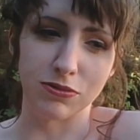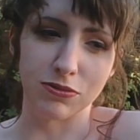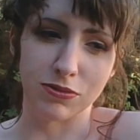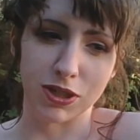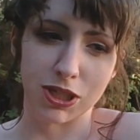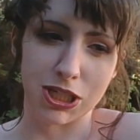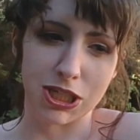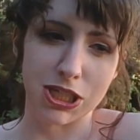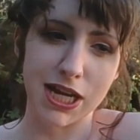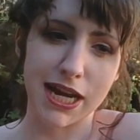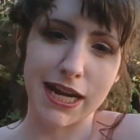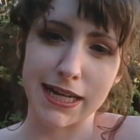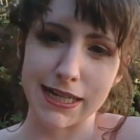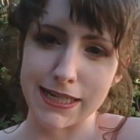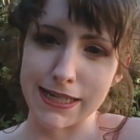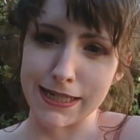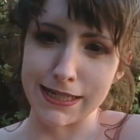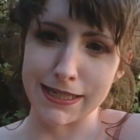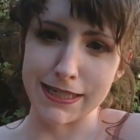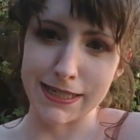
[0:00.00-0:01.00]

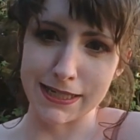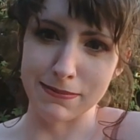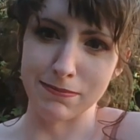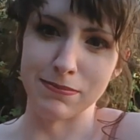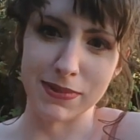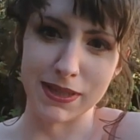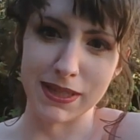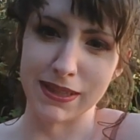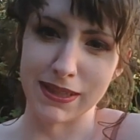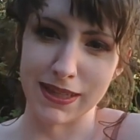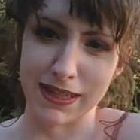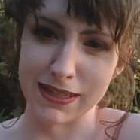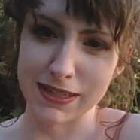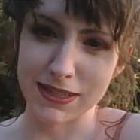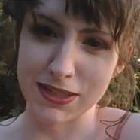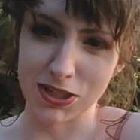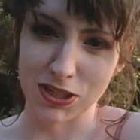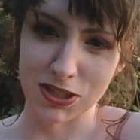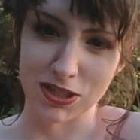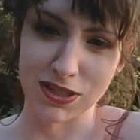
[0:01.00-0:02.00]
rejecting something
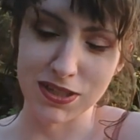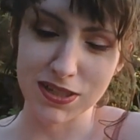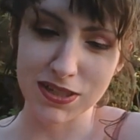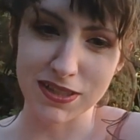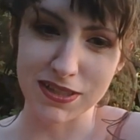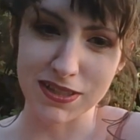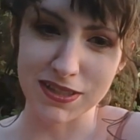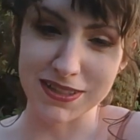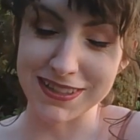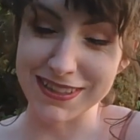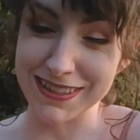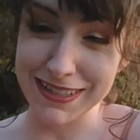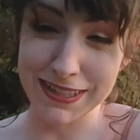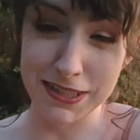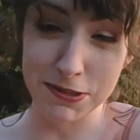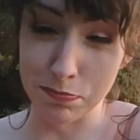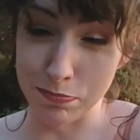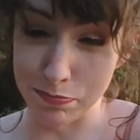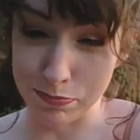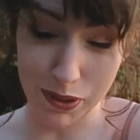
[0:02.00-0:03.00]
that's
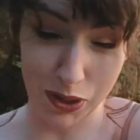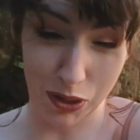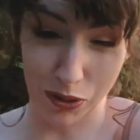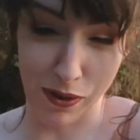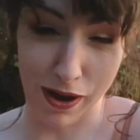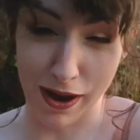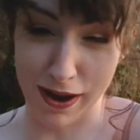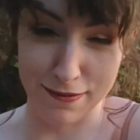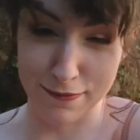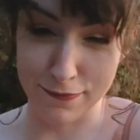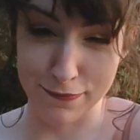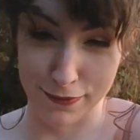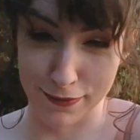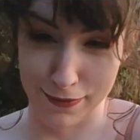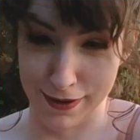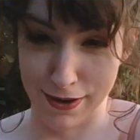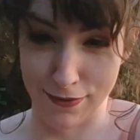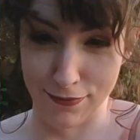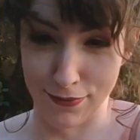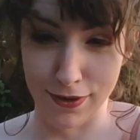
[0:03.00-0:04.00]
been around
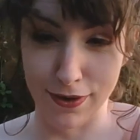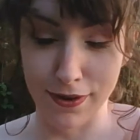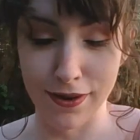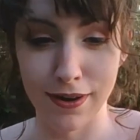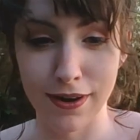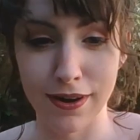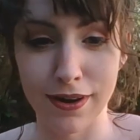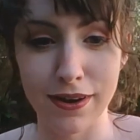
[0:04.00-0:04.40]
forever.